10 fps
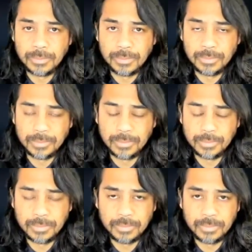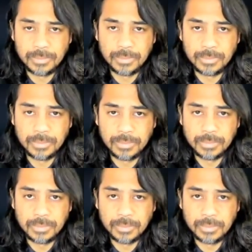
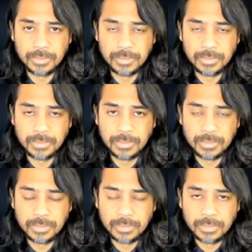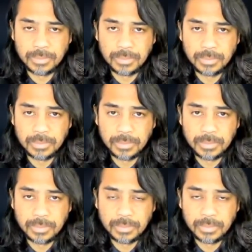
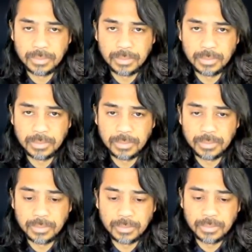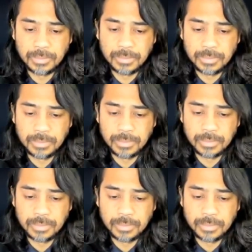No words are spoken by the person on screen.